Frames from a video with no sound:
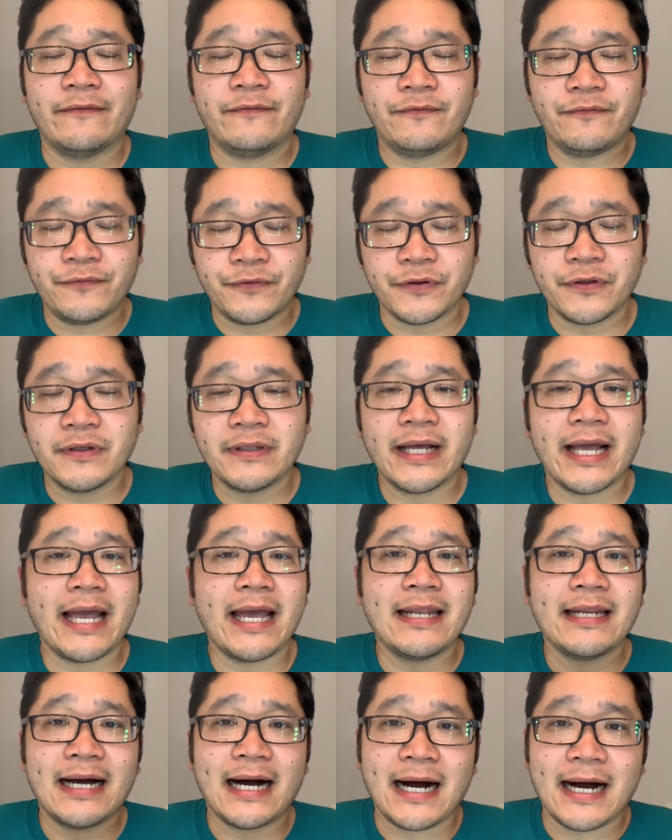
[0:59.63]
full
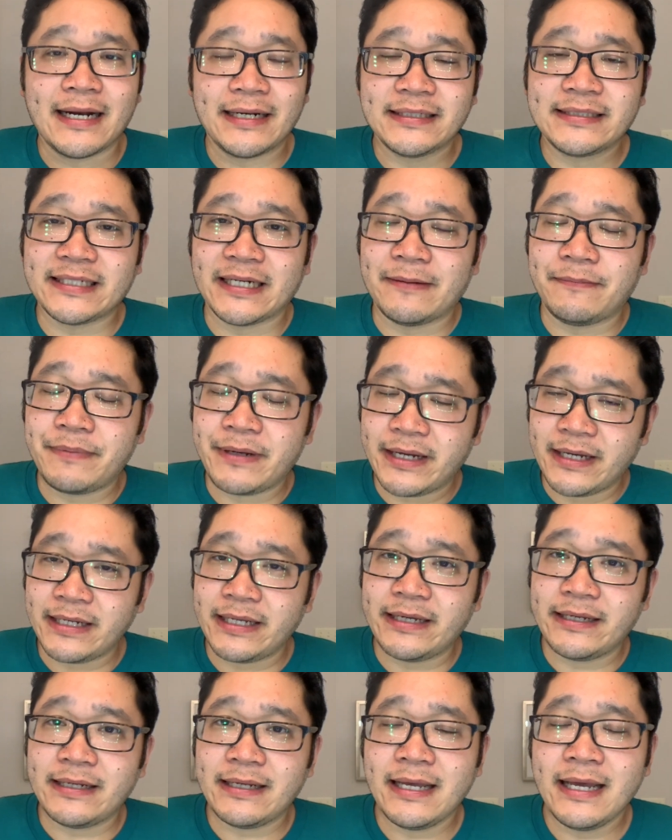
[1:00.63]
and honest
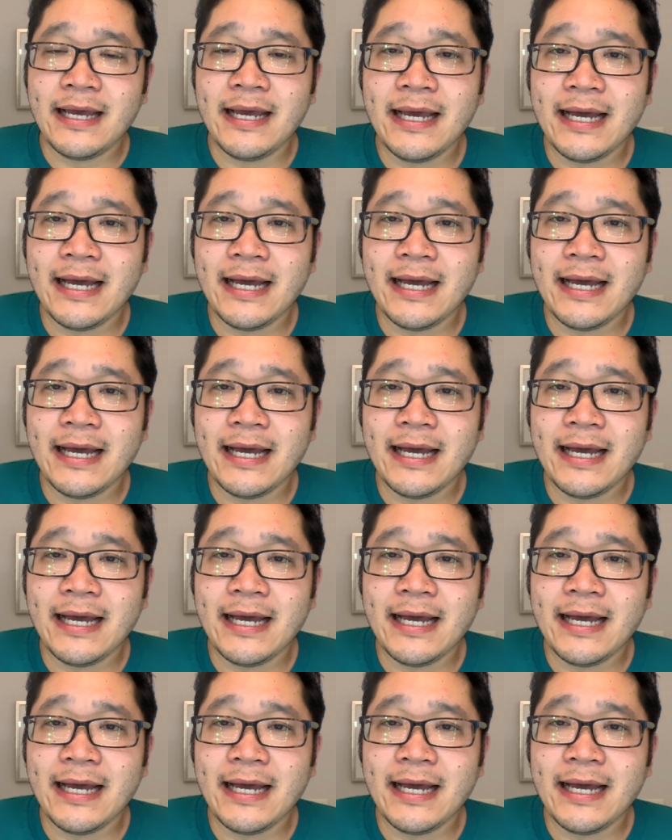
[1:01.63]
opinion.